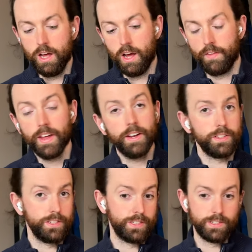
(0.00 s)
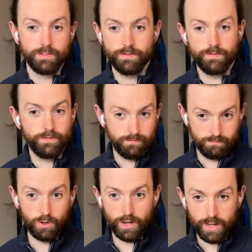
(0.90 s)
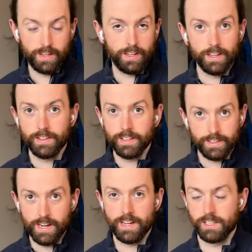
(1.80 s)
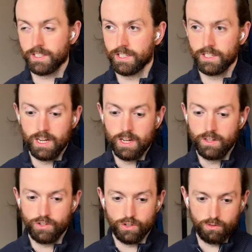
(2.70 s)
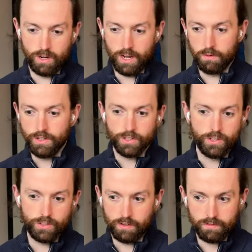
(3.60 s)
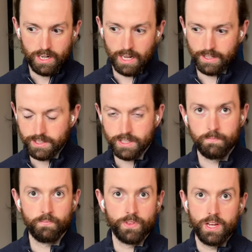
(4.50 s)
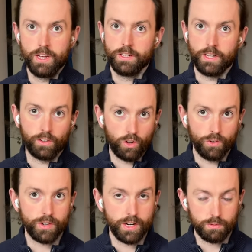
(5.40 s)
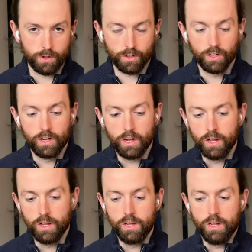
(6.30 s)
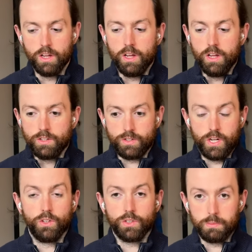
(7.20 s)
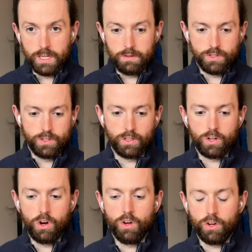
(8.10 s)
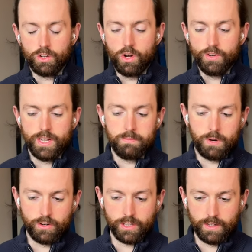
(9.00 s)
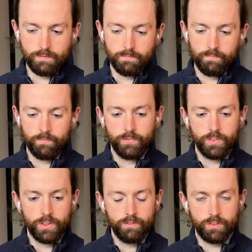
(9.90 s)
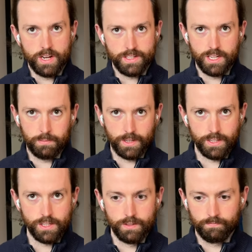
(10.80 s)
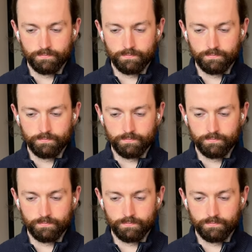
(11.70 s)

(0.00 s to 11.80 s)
And that is what I then did next. So I went out and I freelanced, did contract work. So I ultimately was doing content marketing for SMEs.